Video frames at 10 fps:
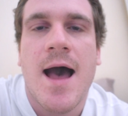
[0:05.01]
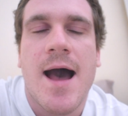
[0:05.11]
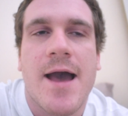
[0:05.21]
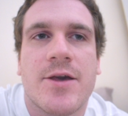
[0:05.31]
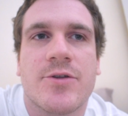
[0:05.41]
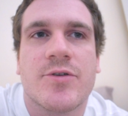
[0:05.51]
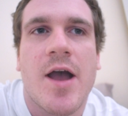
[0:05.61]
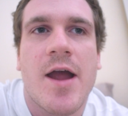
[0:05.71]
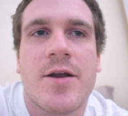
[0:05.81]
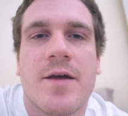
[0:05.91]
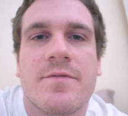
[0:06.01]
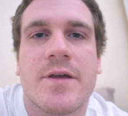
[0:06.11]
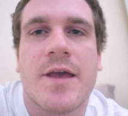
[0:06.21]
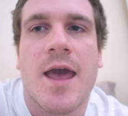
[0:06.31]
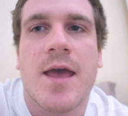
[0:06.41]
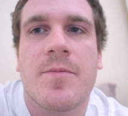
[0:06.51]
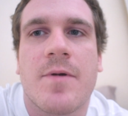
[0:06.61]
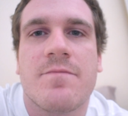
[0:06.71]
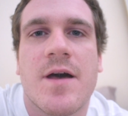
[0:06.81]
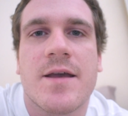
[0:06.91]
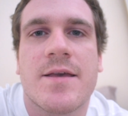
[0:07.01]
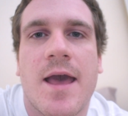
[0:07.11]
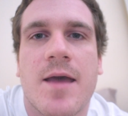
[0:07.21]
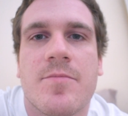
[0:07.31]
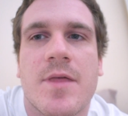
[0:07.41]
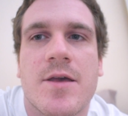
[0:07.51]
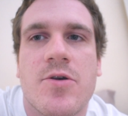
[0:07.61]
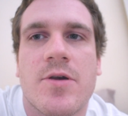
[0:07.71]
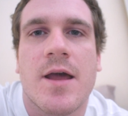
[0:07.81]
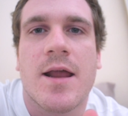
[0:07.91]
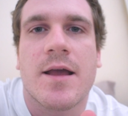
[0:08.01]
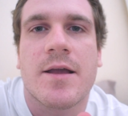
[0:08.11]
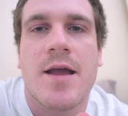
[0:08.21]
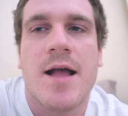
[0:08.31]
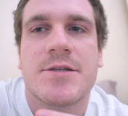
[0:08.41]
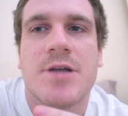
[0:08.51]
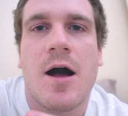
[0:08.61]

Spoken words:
Are you tired of the game, of that game that you cannot catch